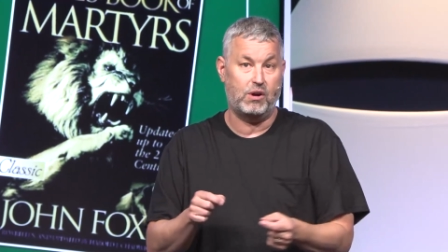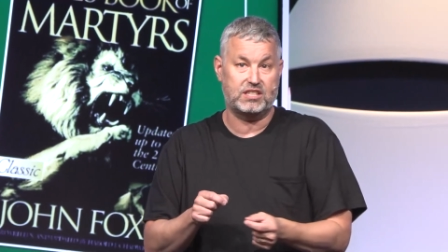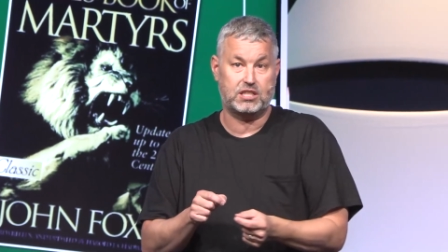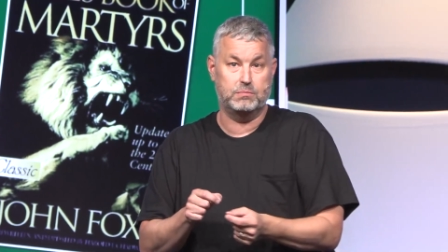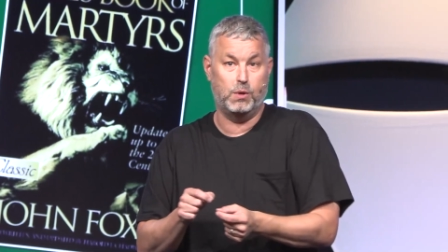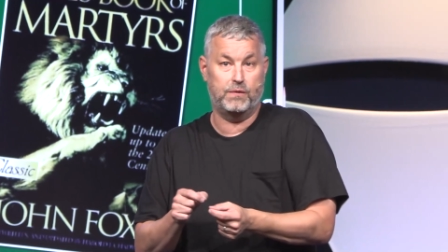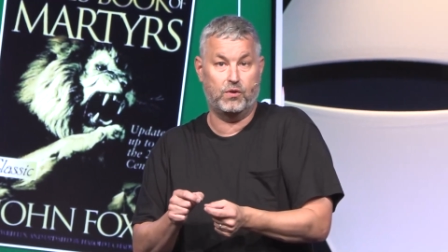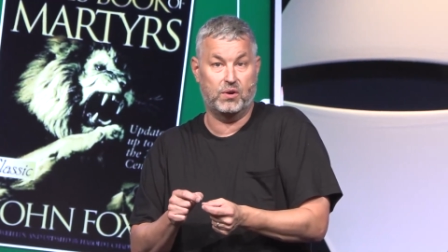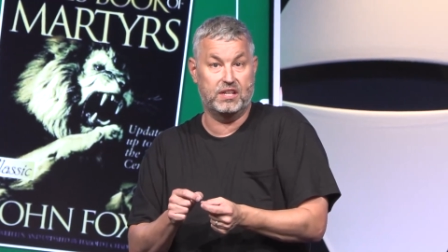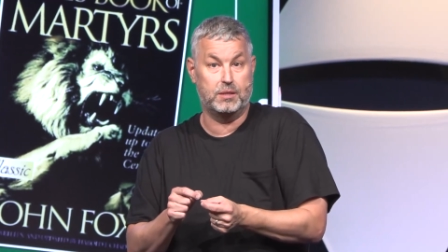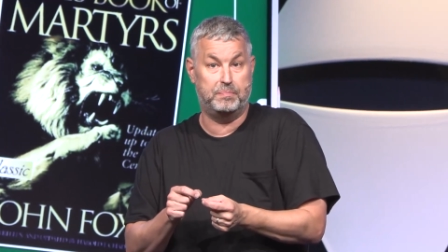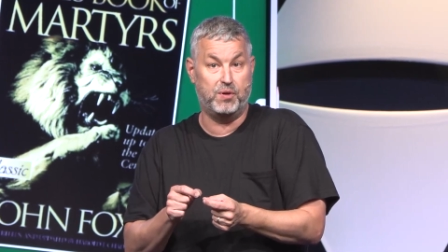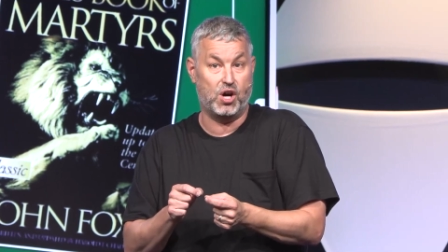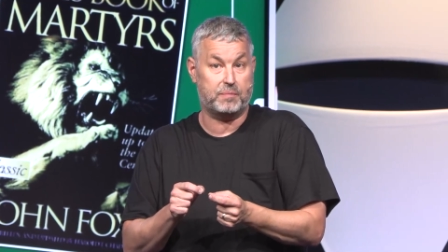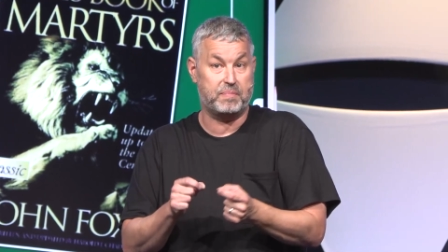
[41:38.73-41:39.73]
to watch the movie, read
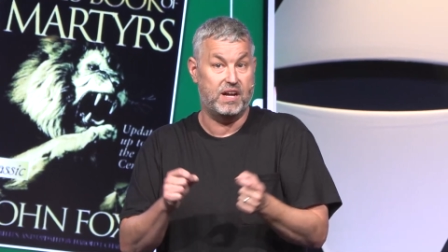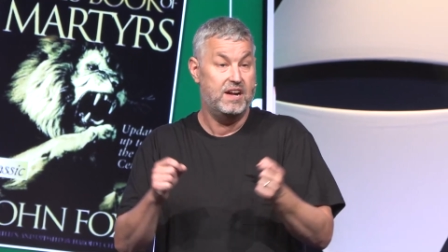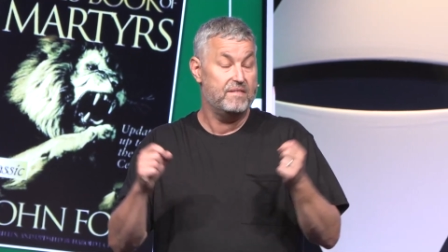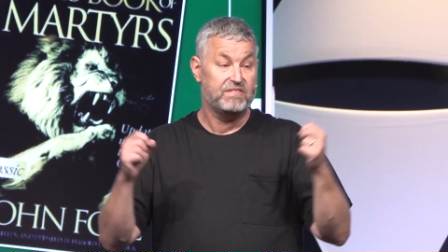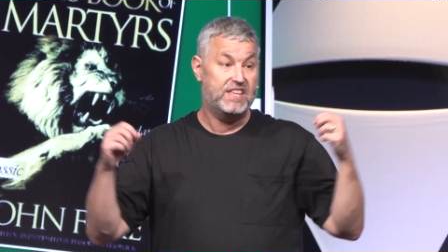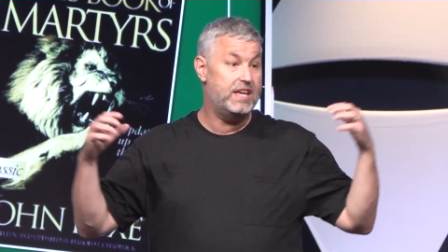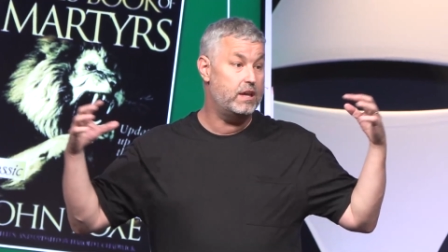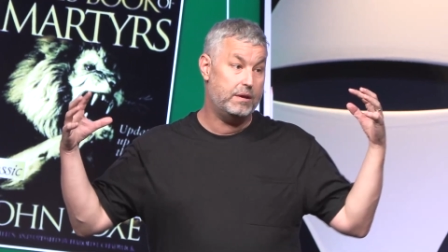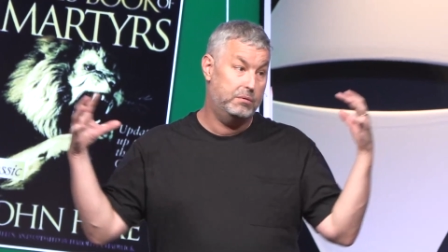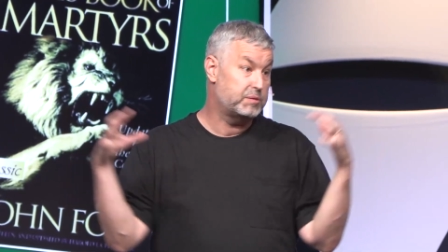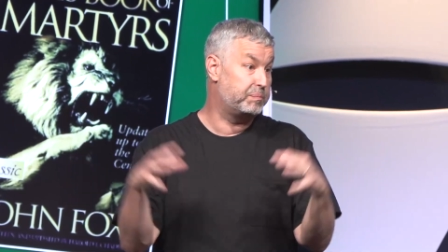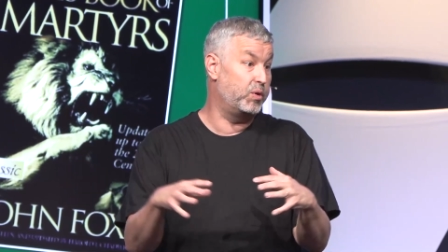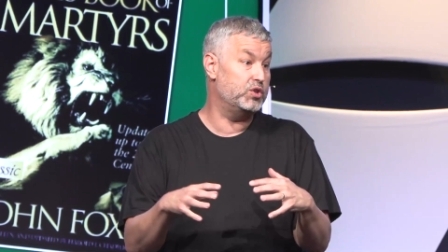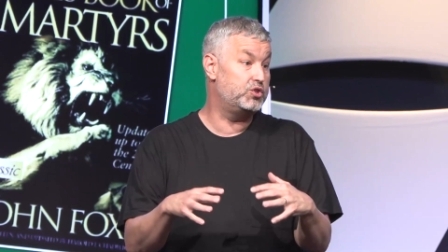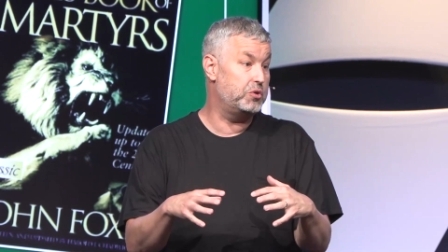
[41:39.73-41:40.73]
the book, but he, he
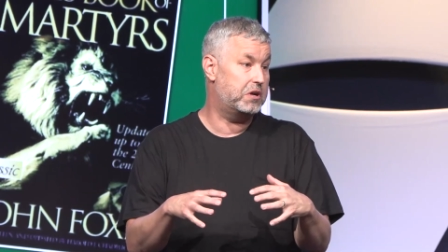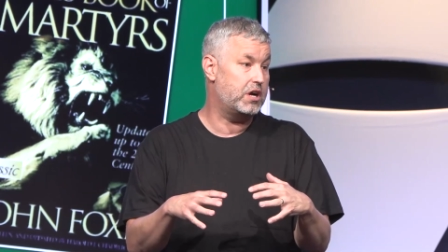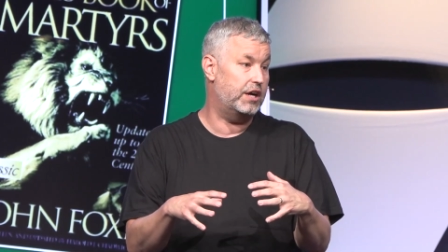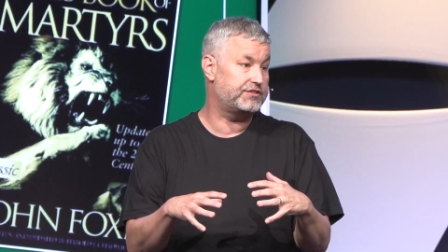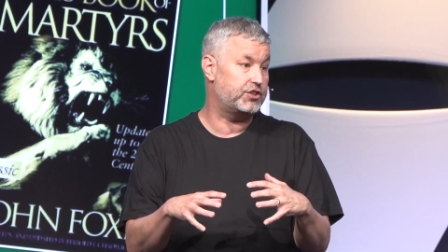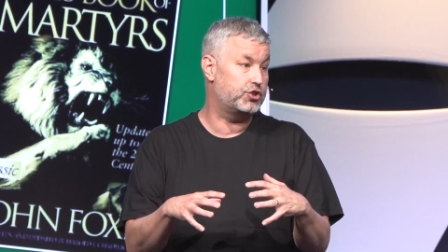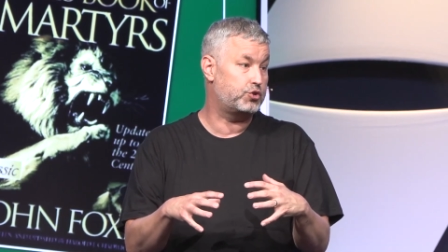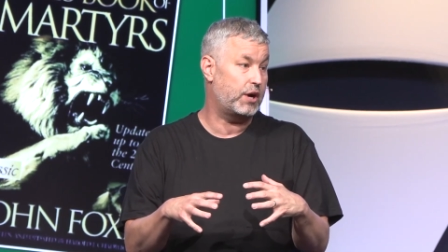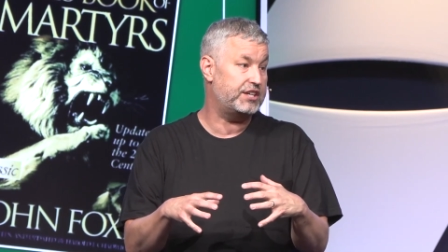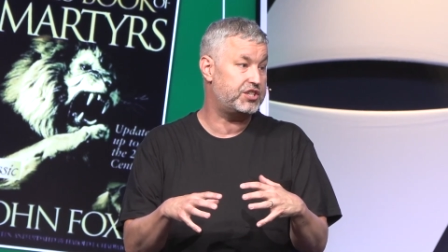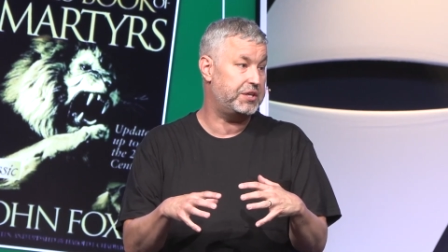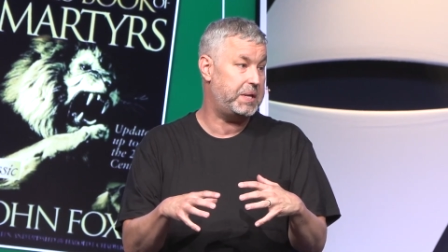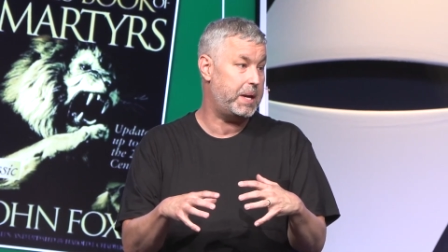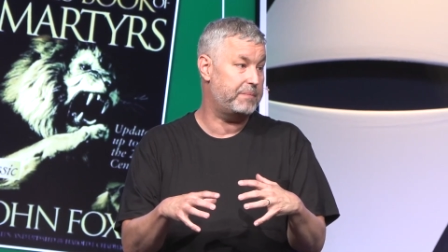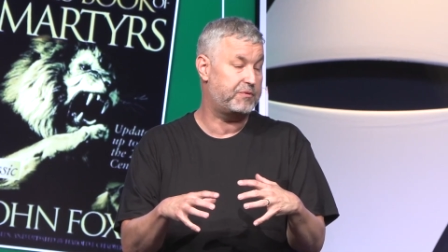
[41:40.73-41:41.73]
was put into a
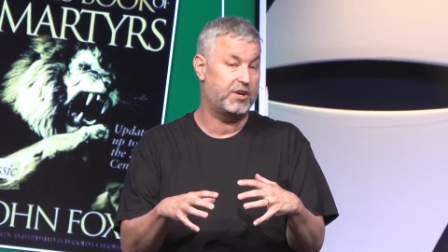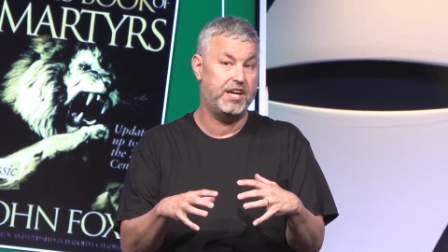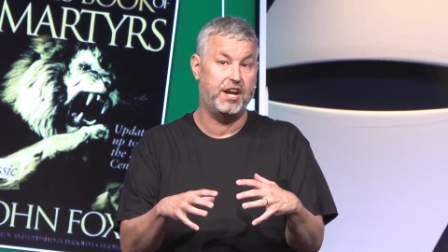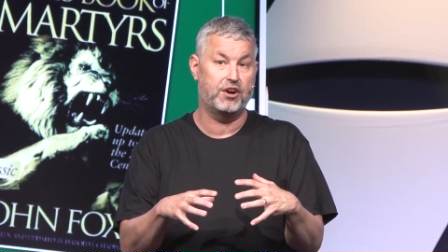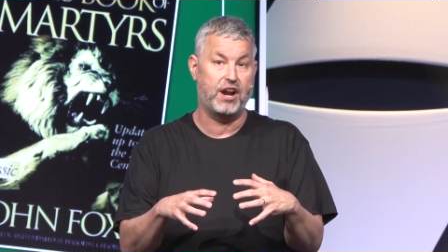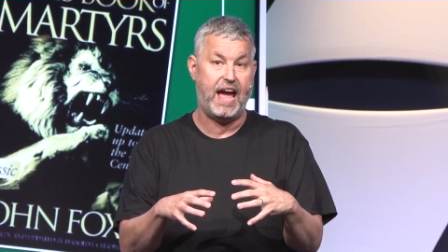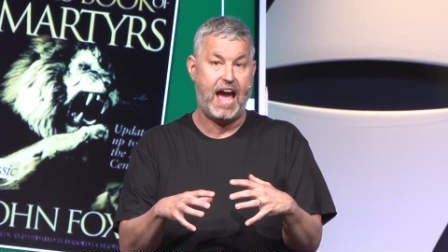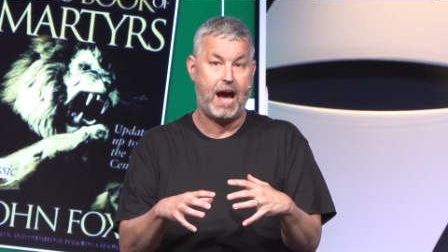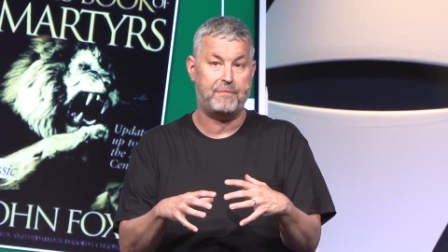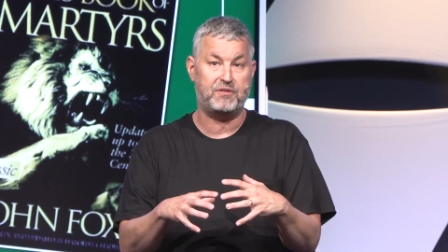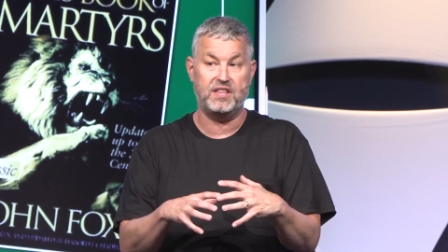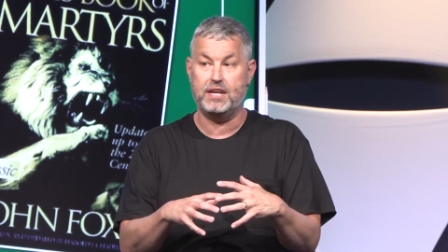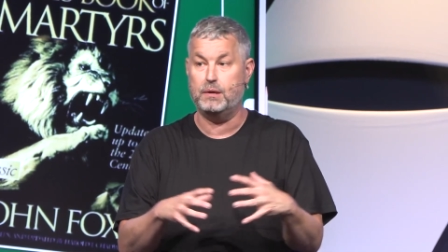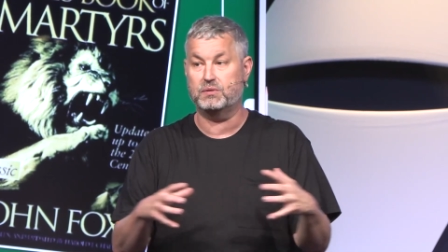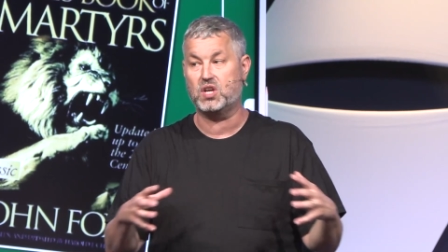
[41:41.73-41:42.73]
concentration camp for a year and a half,
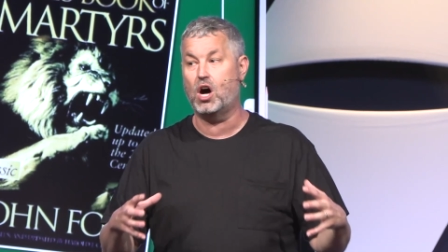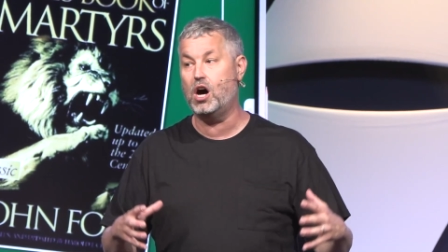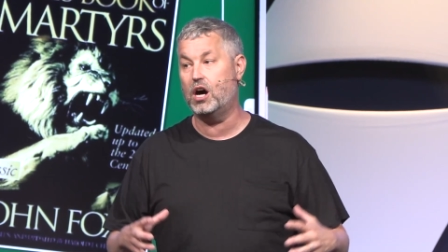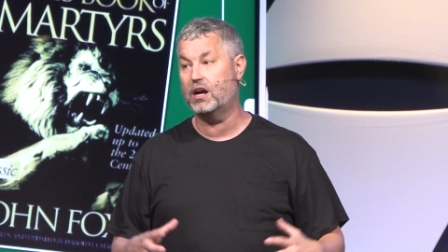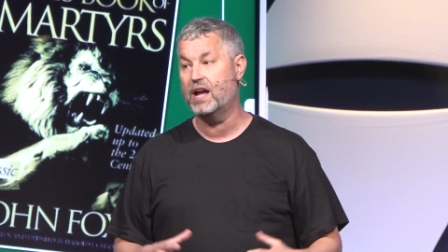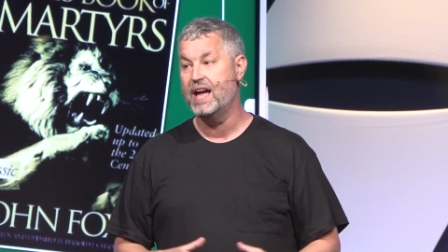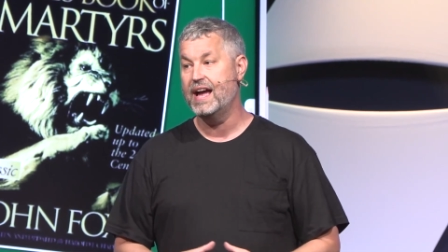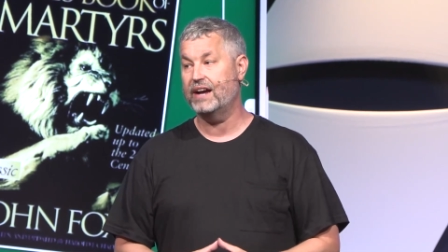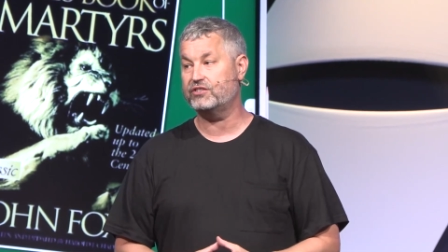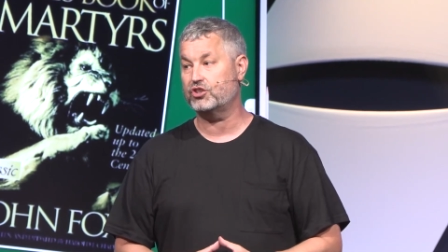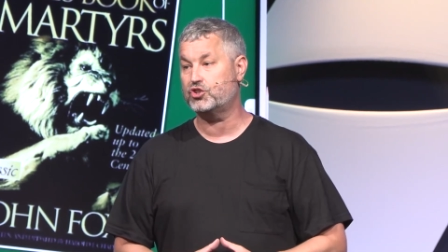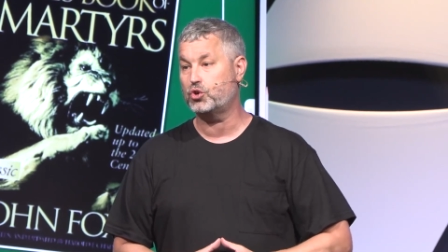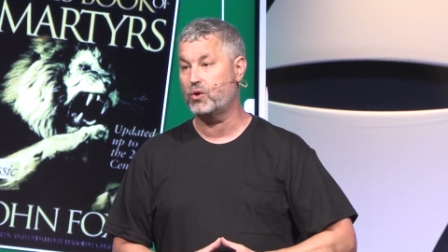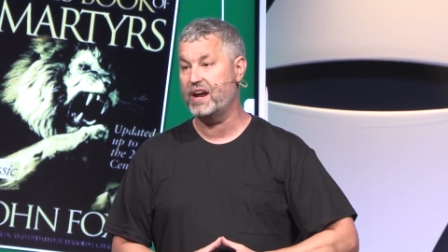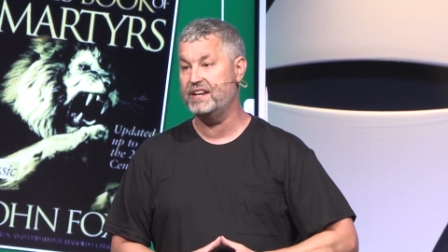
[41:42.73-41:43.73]
and then he was hung as
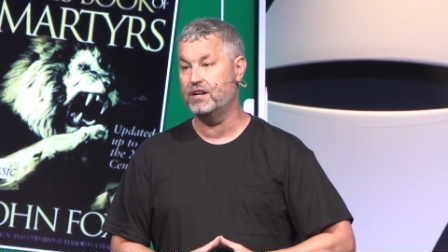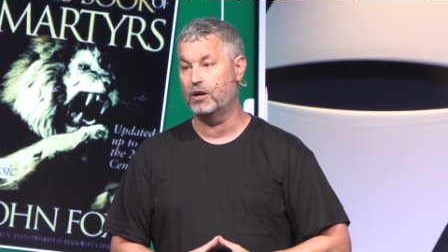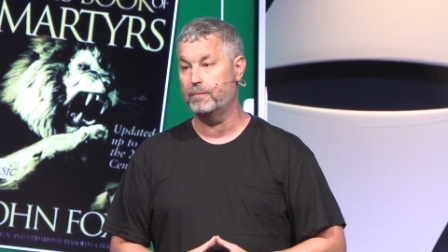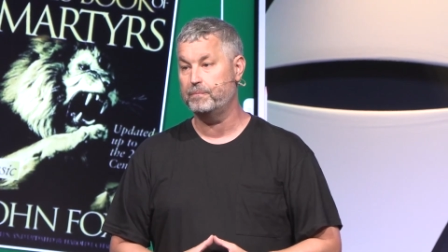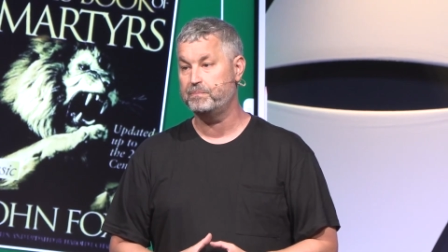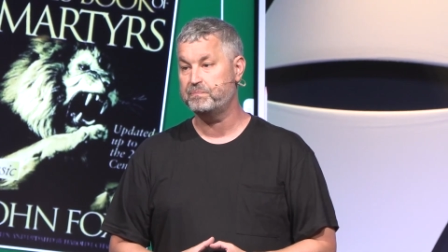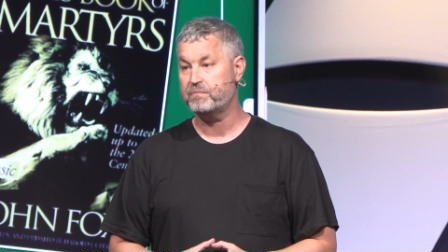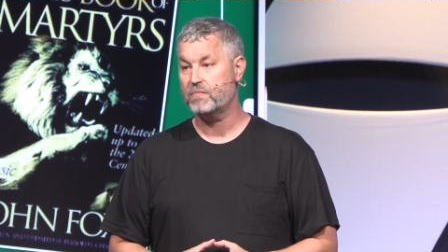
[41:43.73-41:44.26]
a traitor.